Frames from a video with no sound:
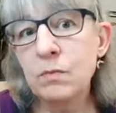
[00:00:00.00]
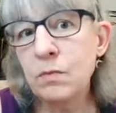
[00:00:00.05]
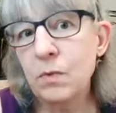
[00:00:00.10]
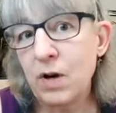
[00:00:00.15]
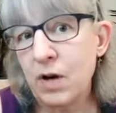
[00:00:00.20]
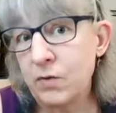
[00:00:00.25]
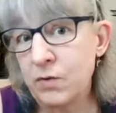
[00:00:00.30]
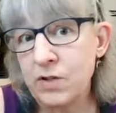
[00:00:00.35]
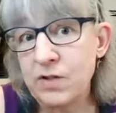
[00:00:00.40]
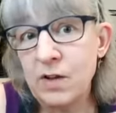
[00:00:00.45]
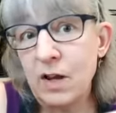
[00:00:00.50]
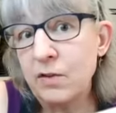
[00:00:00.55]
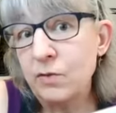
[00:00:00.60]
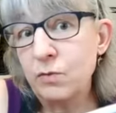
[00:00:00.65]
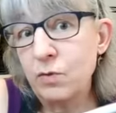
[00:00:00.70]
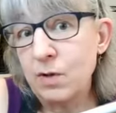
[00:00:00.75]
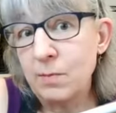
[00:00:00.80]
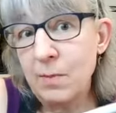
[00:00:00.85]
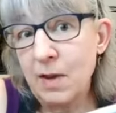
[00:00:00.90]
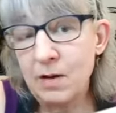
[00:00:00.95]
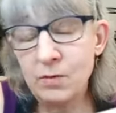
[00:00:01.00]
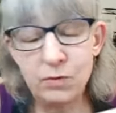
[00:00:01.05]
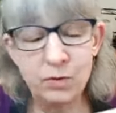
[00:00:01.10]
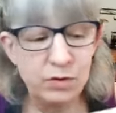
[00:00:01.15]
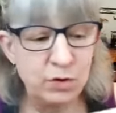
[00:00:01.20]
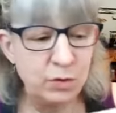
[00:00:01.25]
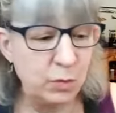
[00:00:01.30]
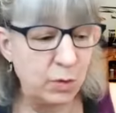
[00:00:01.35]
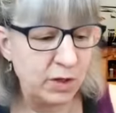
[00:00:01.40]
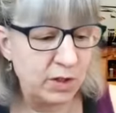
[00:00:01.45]
whatever size ring
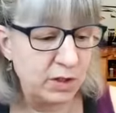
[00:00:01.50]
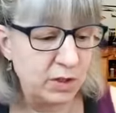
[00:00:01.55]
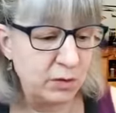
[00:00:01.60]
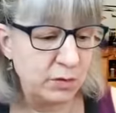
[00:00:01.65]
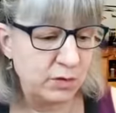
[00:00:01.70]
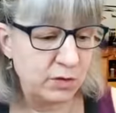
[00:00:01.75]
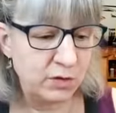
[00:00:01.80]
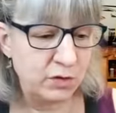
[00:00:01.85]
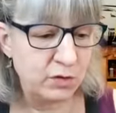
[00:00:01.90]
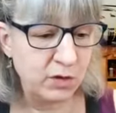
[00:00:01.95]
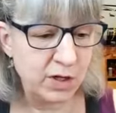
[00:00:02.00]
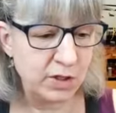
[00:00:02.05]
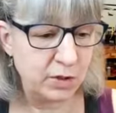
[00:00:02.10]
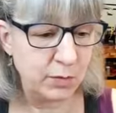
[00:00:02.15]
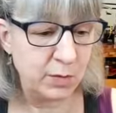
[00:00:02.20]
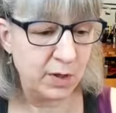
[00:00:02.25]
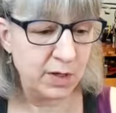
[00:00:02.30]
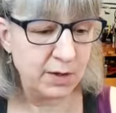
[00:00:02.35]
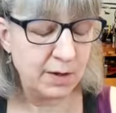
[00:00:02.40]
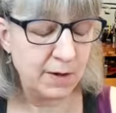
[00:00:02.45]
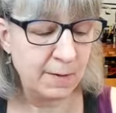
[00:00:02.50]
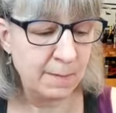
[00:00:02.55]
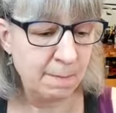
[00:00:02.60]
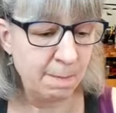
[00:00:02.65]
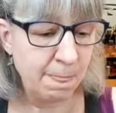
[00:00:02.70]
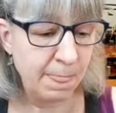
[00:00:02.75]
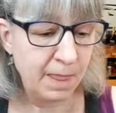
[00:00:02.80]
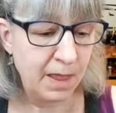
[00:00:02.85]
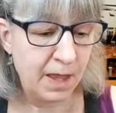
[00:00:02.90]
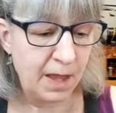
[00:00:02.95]
mandrel you want to use to stretch it with,
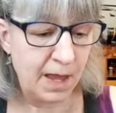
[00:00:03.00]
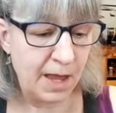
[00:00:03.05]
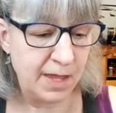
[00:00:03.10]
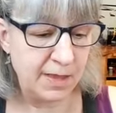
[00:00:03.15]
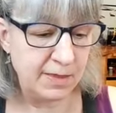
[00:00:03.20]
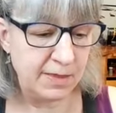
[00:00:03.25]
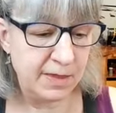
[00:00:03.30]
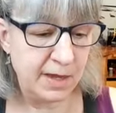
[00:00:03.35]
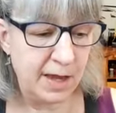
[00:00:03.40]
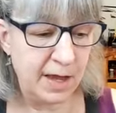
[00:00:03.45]
and